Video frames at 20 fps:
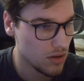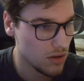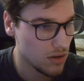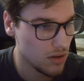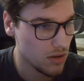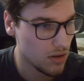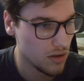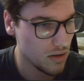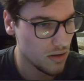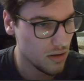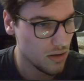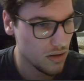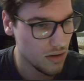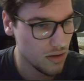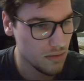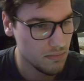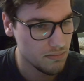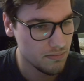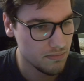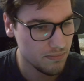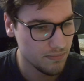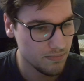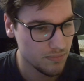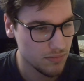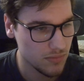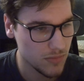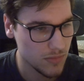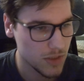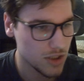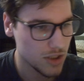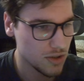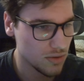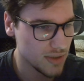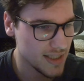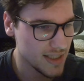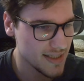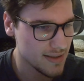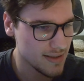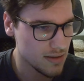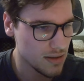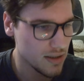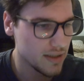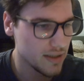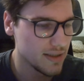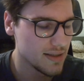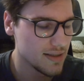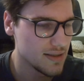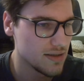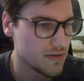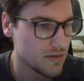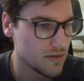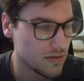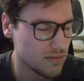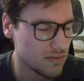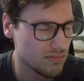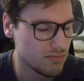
Um, so this knight is a